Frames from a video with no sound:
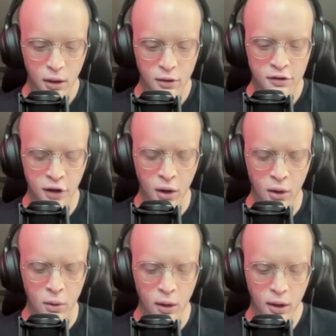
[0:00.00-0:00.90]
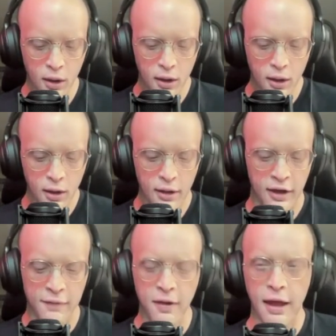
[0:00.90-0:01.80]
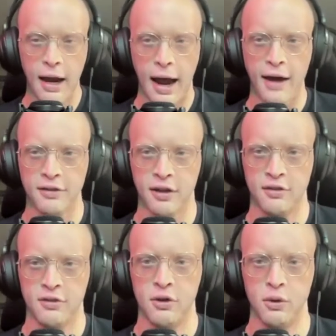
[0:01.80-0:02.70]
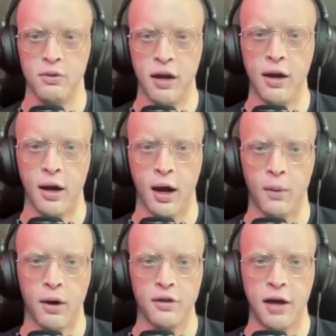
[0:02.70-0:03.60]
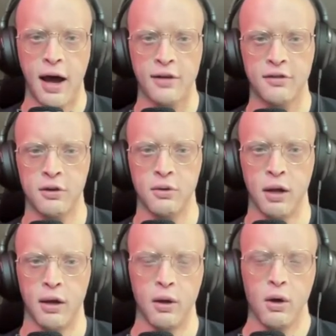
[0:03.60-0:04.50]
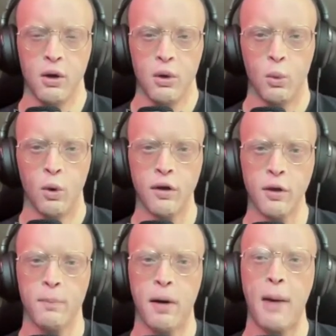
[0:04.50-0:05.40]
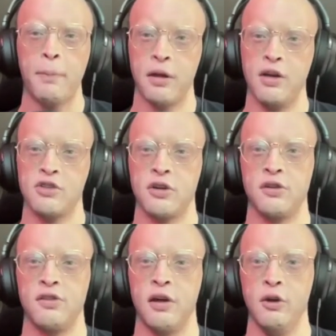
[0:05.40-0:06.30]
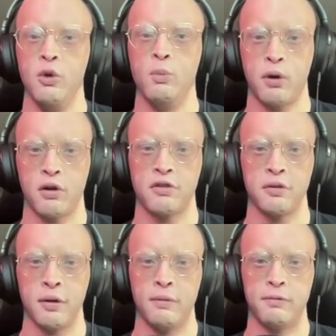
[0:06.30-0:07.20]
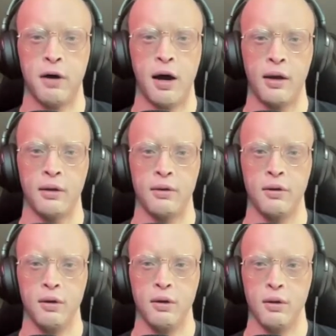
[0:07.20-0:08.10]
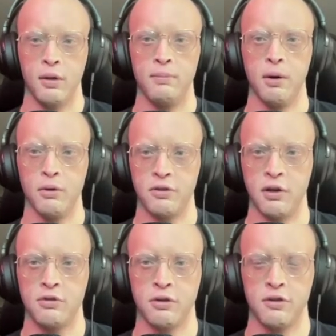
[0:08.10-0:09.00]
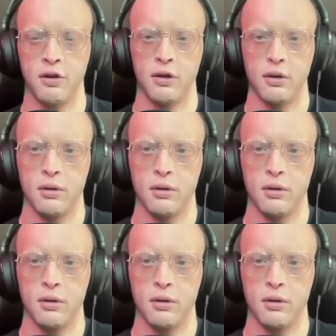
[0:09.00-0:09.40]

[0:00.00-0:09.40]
So given that access to new data, I wanted to ask you, like, what are the populations that you personally find the most interesting?